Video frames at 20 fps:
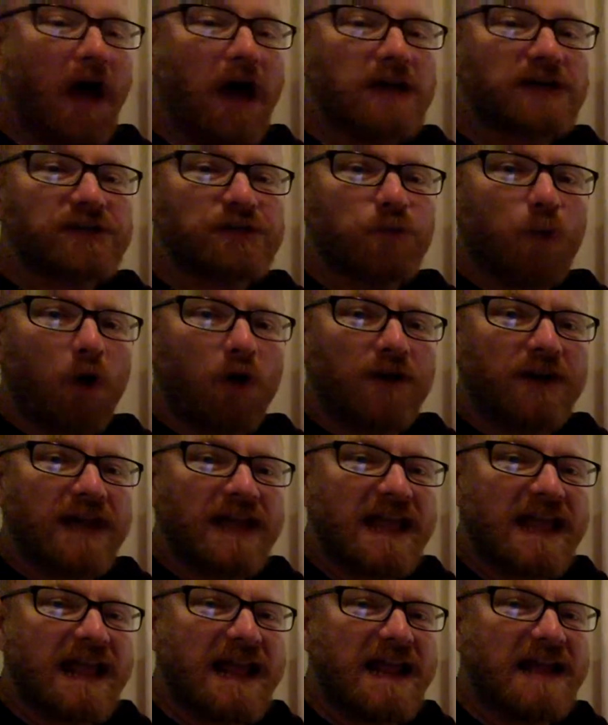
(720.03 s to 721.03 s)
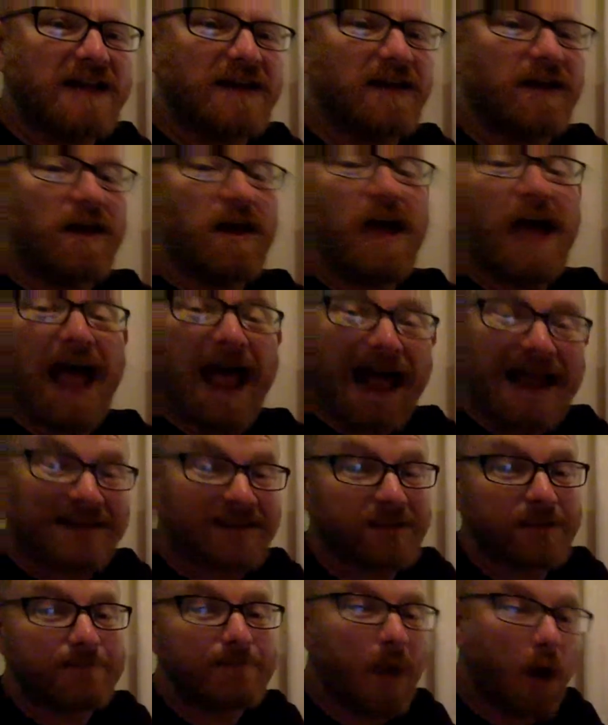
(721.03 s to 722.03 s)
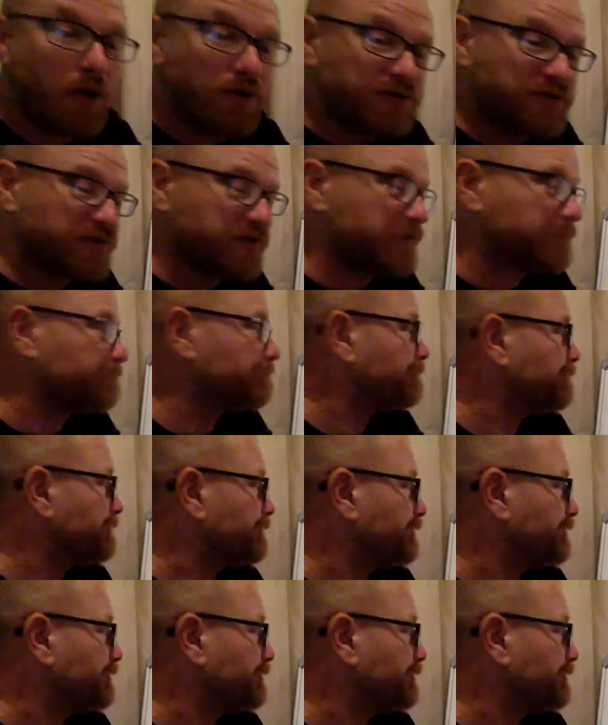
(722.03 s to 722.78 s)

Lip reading: first one in and the most